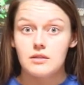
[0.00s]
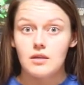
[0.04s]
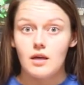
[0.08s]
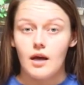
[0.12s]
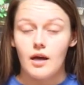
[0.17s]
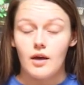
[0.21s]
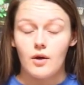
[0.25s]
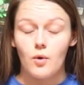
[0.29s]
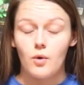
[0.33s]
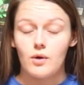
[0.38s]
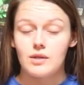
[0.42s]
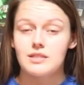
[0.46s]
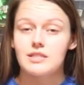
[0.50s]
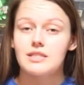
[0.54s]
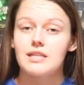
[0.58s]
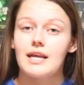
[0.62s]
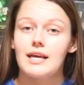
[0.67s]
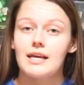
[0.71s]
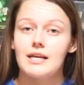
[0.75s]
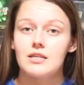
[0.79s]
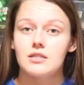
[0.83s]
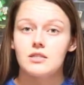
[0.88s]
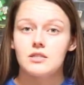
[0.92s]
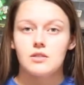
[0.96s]
corn
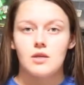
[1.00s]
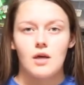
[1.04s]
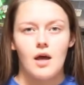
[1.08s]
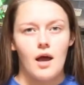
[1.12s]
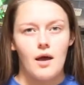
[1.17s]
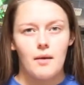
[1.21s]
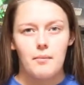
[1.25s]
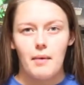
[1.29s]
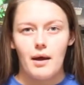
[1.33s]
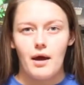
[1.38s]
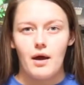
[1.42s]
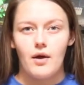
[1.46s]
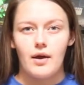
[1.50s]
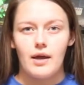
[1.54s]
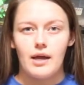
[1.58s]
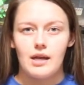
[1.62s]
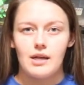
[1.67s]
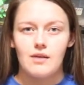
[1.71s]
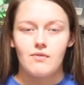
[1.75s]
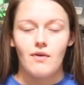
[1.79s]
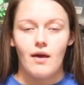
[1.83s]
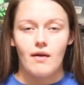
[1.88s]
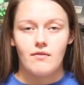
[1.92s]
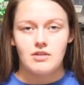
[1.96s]
snakes, about
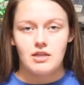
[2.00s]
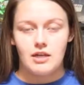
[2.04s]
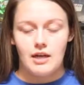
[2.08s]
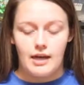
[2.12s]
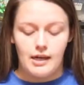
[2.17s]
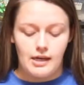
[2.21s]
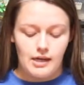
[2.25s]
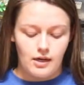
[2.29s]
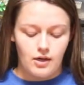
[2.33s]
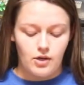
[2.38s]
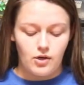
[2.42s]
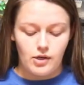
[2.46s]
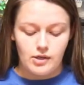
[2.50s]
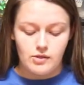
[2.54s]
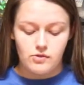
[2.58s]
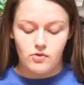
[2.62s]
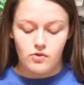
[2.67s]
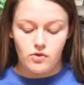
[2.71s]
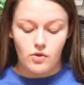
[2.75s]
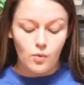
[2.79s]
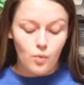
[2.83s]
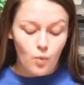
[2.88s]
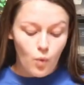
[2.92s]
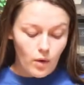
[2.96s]
85 to 90 degrees for
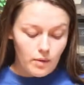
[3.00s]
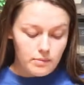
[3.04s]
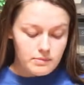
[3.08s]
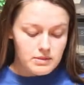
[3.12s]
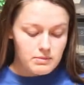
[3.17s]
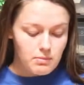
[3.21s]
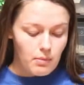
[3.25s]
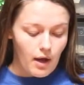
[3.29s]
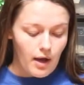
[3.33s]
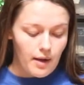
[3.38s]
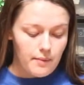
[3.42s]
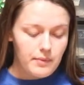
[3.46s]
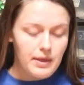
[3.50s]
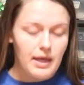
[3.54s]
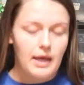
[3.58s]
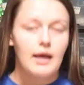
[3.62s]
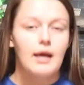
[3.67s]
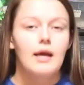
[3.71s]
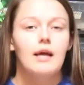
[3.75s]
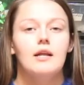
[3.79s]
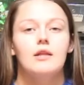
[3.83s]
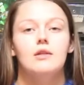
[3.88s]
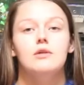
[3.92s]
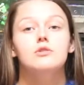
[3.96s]
their warm spot.
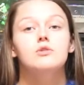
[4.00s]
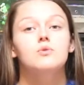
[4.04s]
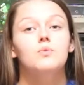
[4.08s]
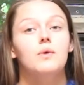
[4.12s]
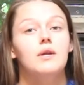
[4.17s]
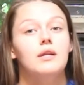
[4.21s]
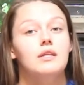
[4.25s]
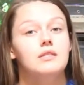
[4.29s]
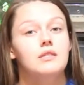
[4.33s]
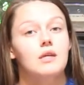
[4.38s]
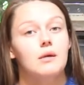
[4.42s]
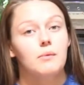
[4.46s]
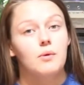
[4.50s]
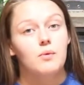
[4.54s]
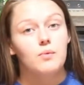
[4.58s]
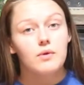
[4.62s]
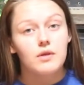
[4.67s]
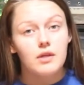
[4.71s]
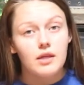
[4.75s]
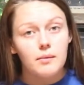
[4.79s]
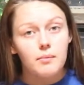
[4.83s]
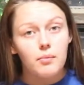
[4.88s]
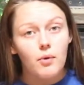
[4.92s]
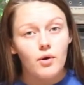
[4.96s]
This is when it's going to be
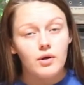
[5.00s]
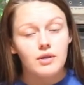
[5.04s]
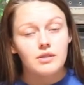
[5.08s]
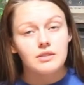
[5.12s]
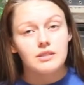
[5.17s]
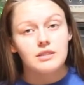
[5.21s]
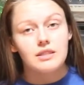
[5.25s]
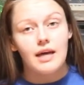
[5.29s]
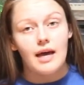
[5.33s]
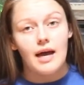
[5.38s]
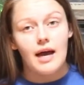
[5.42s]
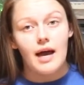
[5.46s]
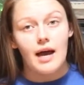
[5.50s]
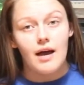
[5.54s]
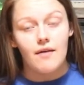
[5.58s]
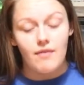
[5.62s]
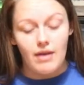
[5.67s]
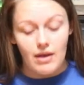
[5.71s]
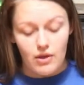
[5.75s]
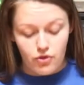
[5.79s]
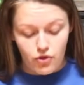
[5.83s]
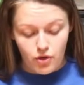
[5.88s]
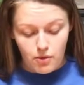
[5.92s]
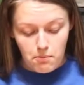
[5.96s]
really important to have a
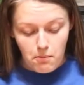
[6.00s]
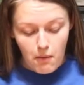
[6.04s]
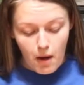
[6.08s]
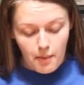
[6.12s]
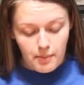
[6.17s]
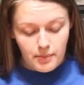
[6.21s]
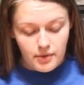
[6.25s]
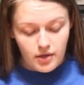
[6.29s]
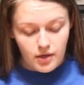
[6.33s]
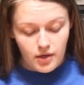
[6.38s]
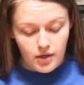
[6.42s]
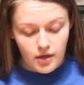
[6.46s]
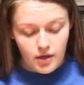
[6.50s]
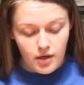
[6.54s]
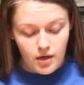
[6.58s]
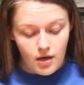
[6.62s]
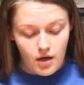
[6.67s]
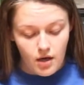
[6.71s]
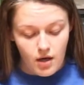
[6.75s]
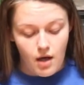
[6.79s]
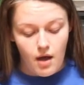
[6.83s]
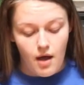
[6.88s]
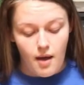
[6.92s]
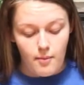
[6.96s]
thermometer,
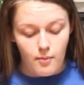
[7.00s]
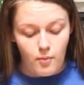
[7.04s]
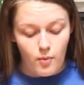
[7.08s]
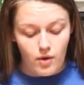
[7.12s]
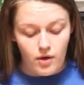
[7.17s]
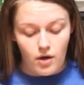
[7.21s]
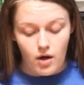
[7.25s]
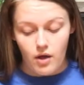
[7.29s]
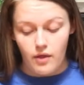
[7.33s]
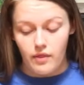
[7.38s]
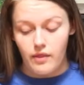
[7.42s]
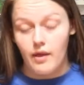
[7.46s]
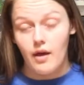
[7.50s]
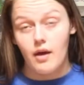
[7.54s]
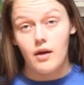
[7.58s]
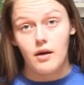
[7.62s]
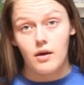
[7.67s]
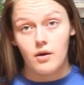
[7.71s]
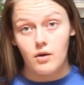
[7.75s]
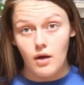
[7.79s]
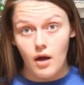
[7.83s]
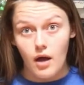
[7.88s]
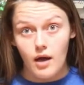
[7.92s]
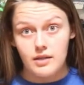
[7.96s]
one on
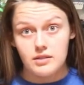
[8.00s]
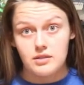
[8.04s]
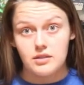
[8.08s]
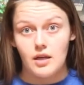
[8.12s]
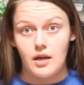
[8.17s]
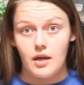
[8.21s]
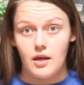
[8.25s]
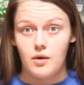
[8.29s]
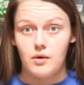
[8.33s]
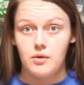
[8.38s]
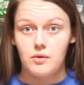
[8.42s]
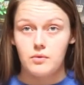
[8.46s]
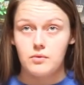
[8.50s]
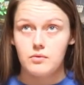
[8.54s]
the hot side